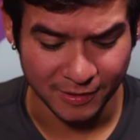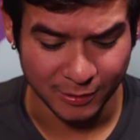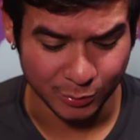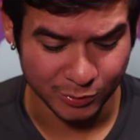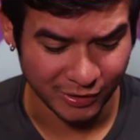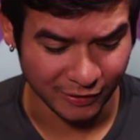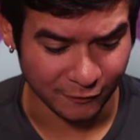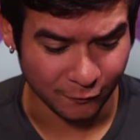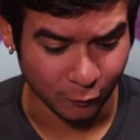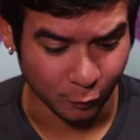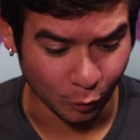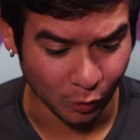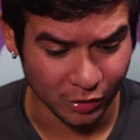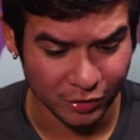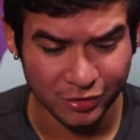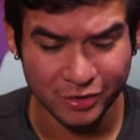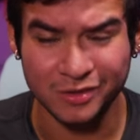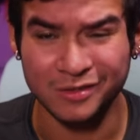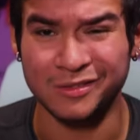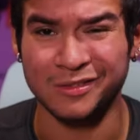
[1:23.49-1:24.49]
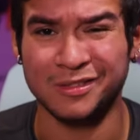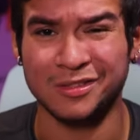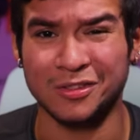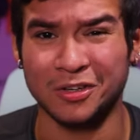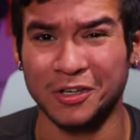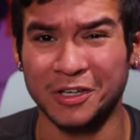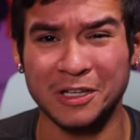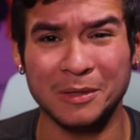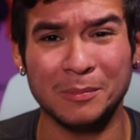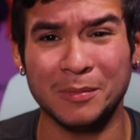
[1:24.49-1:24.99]
It was like
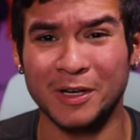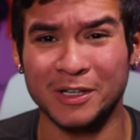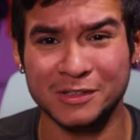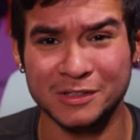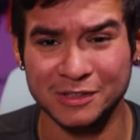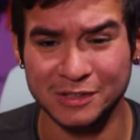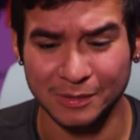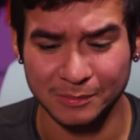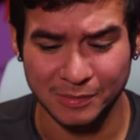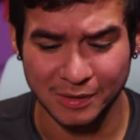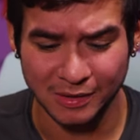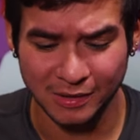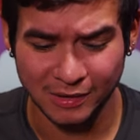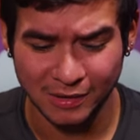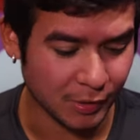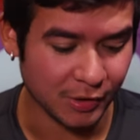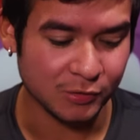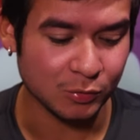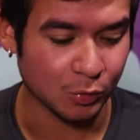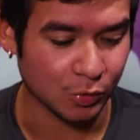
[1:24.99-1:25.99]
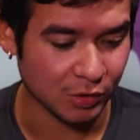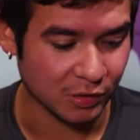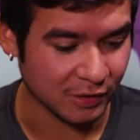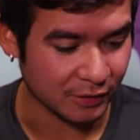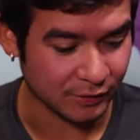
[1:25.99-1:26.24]
430 bucks or something, plus warranty.